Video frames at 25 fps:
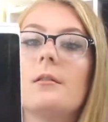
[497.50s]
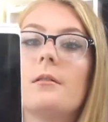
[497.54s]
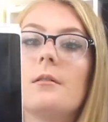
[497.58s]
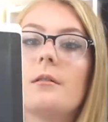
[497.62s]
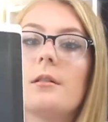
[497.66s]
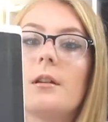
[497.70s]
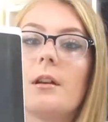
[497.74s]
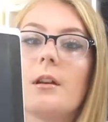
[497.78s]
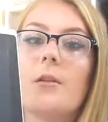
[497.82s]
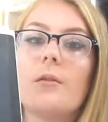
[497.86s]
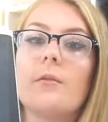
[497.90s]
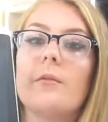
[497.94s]

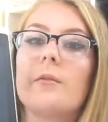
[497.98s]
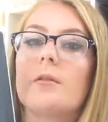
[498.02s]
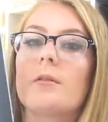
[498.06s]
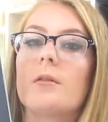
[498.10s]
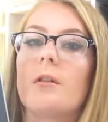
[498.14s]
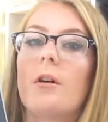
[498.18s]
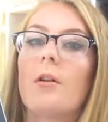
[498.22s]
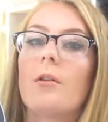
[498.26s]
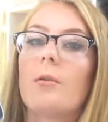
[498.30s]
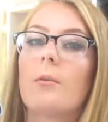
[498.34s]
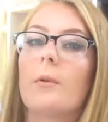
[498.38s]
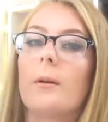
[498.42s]
it goes
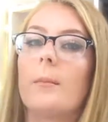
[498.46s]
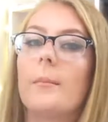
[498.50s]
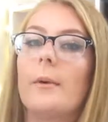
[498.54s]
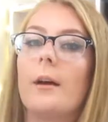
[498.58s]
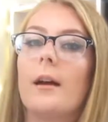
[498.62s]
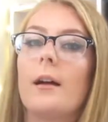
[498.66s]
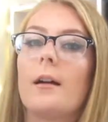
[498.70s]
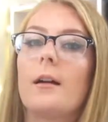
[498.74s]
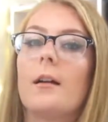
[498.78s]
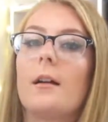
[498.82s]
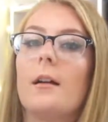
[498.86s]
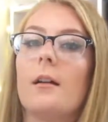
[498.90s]
all the way
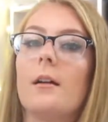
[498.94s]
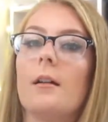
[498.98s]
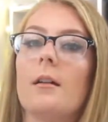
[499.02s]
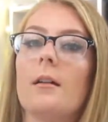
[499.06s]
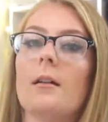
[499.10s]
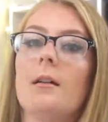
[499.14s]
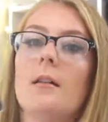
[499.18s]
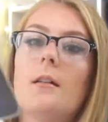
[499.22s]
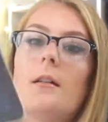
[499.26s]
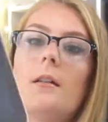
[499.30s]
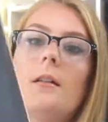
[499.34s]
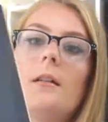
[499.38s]
back
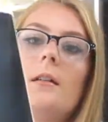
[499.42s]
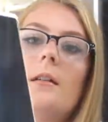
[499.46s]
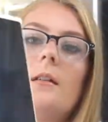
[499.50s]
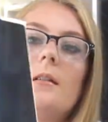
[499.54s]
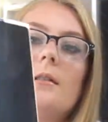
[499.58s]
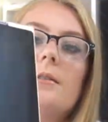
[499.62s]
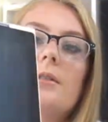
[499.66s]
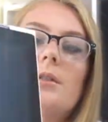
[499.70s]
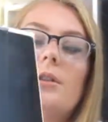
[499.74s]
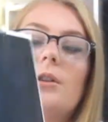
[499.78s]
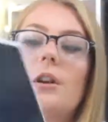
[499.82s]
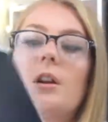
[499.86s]

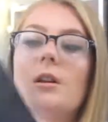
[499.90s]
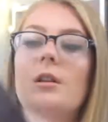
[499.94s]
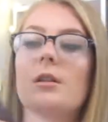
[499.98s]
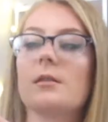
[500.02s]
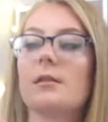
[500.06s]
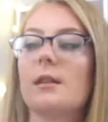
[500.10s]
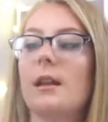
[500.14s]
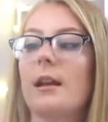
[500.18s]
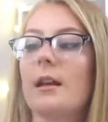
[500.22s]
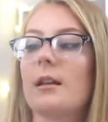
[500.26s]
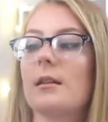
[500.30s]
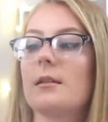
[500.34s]
so you can
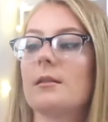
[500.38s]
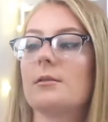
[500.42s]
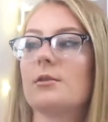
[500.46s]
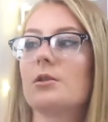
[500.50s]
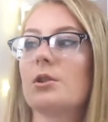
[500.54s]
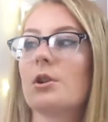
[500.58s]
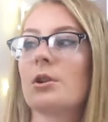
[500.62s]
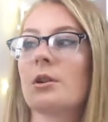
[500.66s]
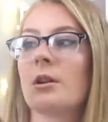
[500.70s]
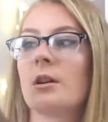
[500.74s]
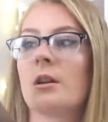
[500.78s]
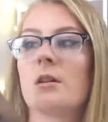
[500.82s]
just like
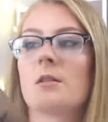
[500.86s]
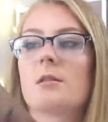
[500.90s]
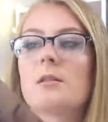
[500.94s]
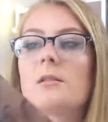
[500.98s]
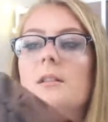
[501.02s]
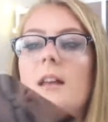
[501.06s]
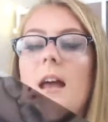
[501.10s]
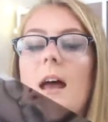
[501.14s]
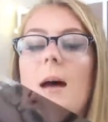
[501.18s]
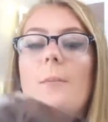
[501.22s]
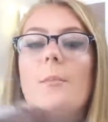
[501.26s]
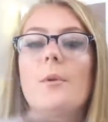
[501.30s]
turn it onto
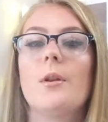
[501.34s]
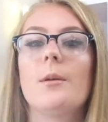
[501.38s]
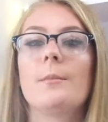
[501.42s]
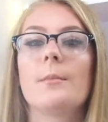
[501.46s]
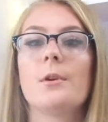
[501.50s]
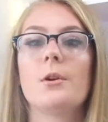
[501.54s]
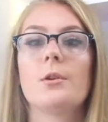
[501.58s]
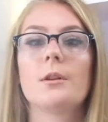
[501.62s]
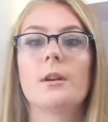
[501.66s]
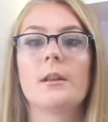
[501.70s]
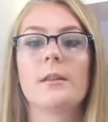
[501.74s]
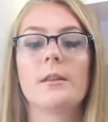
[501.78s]
tablet
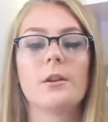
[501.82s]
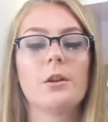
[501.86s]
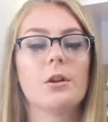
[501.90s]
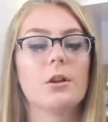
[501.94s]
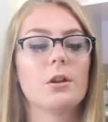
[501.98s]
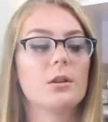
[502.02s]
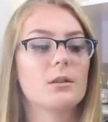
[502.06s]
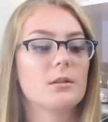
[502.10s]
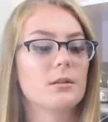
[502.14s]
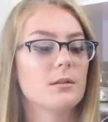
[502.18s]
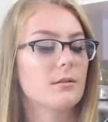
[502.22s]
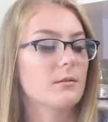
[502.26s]
mode and then you
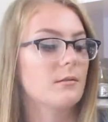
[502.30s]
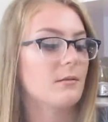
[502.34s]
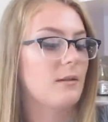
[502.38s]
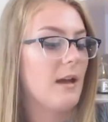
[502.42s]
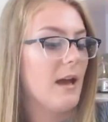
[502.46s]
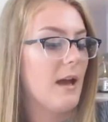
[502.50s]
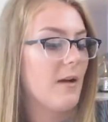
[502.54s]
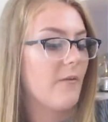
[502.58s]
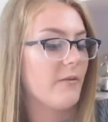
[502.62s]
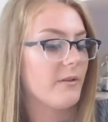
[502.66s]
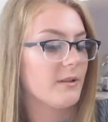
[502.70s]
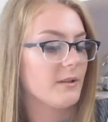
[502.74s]
can just
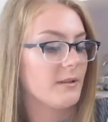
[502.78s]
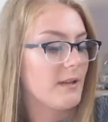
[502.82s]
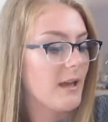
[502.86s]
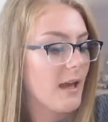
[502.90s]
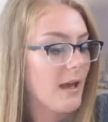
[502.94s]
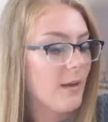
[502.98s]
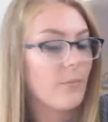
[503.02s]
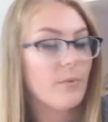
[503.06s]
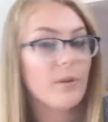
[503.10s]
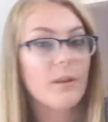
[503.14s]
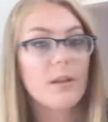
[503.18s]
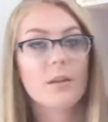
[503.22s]
have it as a
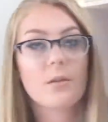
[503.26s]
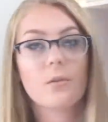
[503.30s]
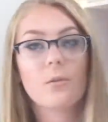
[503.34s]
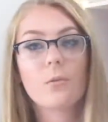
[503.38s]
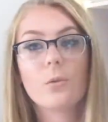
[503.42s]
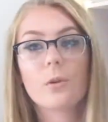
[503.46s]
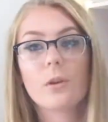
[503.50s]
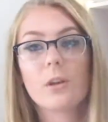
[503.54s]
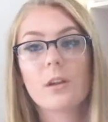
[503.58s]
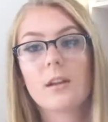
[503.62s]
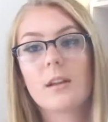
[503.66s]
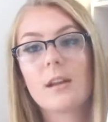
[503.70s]
tablet
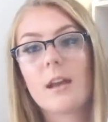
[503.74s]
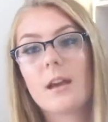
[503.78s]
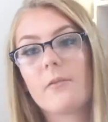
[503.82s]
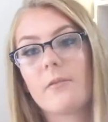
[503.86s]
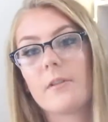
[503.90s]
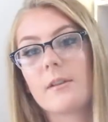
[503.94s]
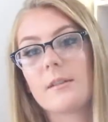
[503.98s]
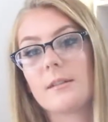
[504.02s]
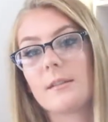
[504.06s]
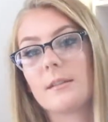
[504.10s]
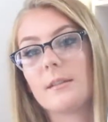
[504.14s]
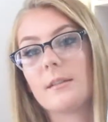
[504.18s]
or you can have
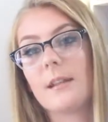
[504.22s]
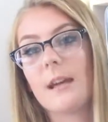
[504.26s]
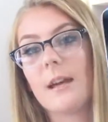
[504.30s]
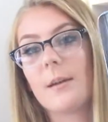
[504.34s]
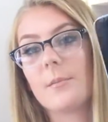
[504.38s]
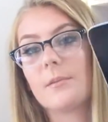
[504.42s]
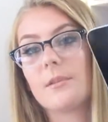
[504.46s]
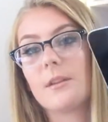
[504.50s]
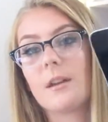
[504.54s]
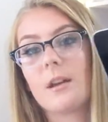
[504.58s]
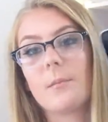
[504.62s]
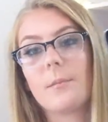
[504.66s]
it as a
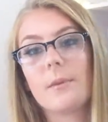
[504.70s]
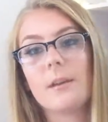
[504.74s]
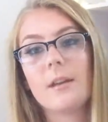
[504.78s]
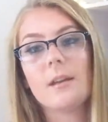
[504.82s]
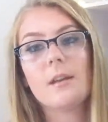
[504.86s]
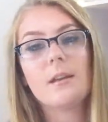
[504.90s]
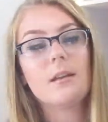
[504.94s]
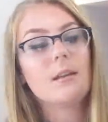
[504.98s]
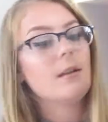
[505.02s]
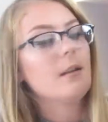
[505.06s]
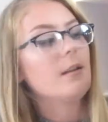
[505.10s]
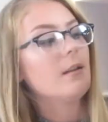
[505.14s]
laptop
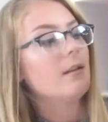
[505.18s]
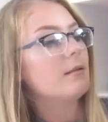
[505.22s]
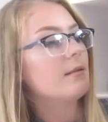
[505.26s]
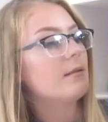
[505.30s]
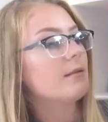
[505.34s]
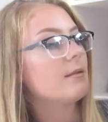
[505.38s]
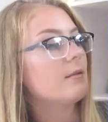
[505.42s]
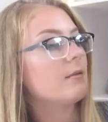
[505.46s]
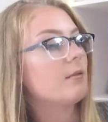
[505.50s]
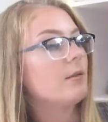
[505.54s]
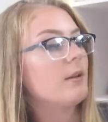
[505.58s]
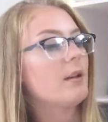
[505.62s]
and
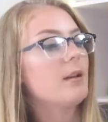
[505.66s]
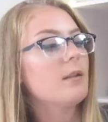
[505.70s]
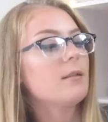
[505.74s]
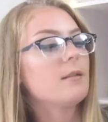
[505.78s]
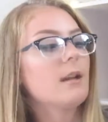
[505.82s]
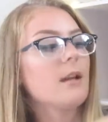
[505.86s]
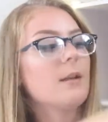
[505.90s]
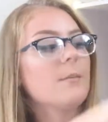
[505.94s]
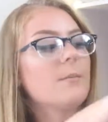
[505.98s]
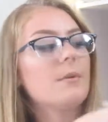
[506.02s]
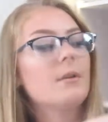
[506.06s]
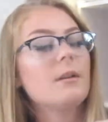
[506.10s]
still like
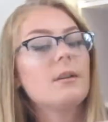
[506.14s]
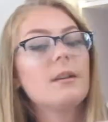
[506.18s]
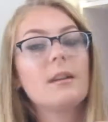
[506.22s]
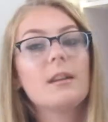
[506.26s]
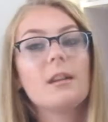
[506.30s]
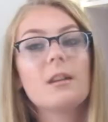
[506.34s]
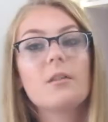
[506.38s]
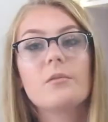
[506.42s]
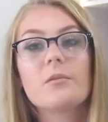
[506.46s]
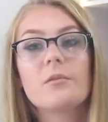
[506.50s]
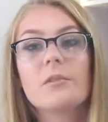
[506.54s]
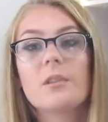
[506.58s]
type on it and
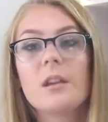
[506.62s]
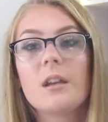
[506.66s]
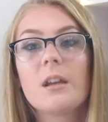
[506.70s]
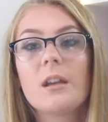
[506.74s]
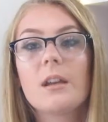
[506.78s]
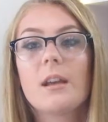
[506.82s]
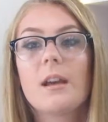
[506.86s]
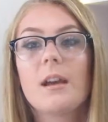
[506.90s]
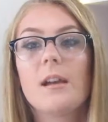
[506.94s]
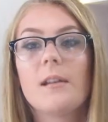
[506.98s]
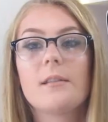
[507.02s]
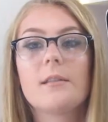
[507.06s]
everything and
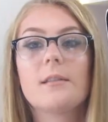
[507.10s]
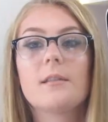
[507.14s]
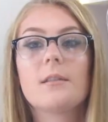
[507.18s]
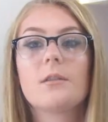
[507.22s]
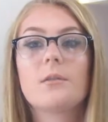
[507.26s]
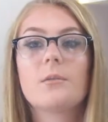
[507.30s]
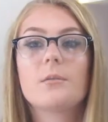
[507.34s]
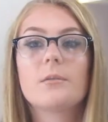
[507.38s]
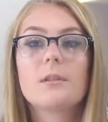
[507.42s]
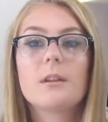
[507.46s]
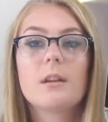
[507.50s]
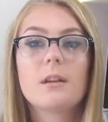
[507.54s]
it has a
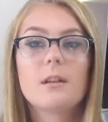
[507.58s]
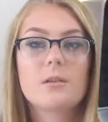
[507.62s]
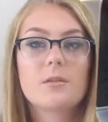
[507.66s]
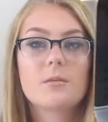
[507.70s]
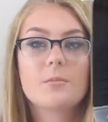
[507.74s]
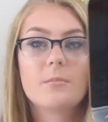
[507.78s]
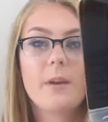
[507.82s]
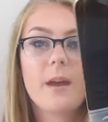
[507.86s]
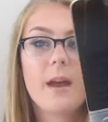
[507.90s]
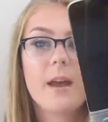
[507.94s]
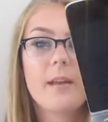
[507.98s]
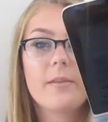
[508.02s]
little
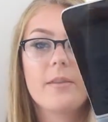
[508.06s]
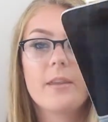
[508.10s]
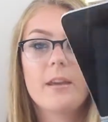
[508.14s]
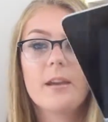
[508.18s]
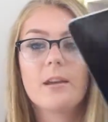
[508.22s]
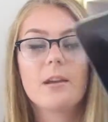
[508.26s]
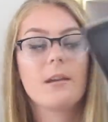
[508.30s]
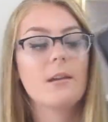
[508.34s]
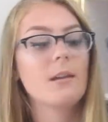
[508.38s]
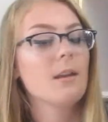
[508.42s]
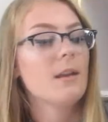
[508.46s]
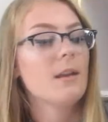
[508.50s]
touchpad there. and